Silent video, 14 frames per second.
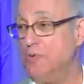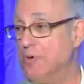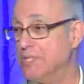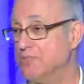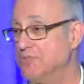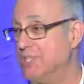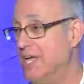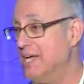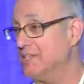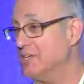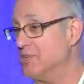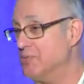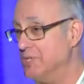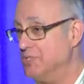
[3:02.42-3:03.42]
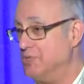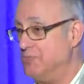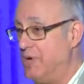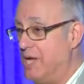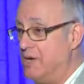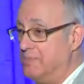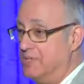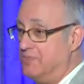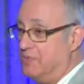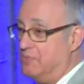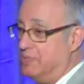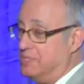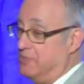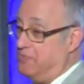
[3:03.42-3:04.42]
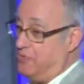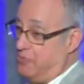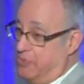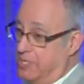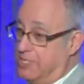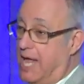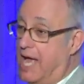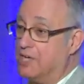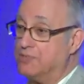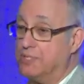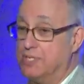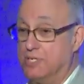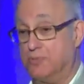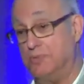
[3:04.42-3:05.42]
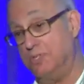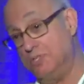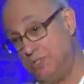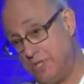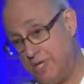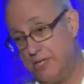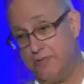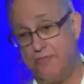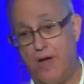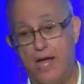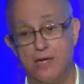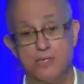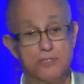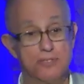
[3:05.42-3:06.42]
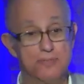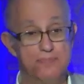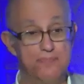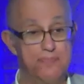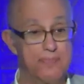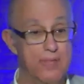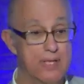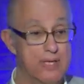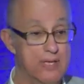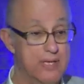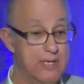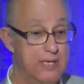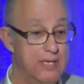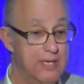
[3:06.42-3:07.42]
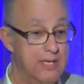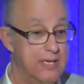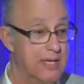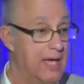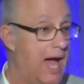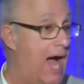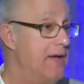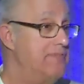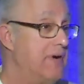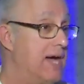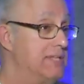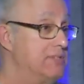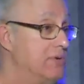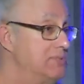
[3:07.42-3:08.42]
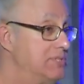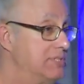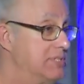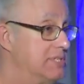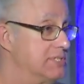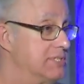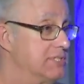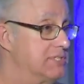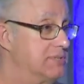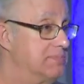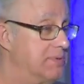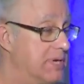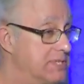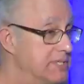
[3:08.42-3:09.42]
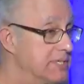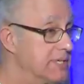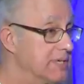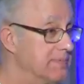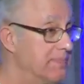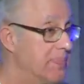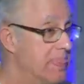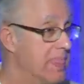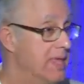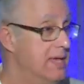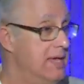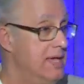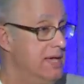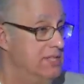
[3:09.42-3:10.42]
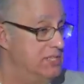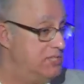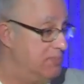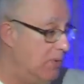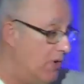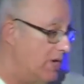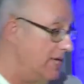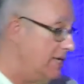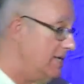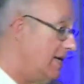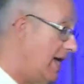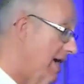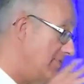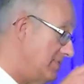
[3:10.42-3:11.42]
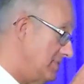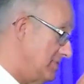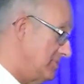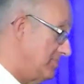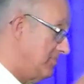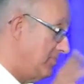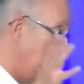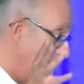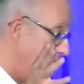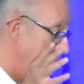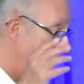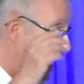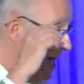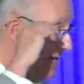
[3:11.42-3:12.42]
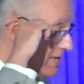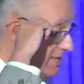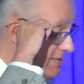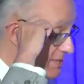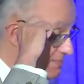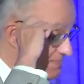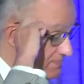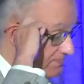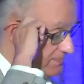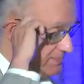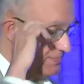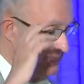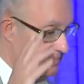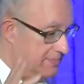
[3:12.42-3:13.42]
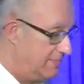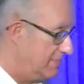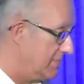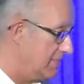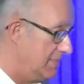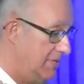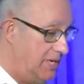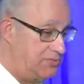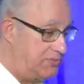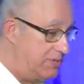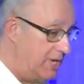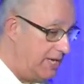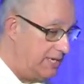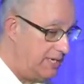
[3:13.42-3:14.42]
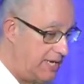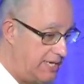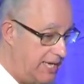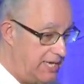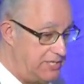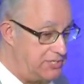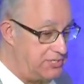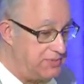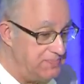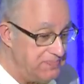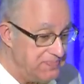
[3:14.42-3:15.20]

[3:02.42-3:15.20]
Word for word: you understand a career derailment for what, the, for what it actually is, which is getting fired. I find those statistics depressing. This morning, having flown back yesterday, I guess,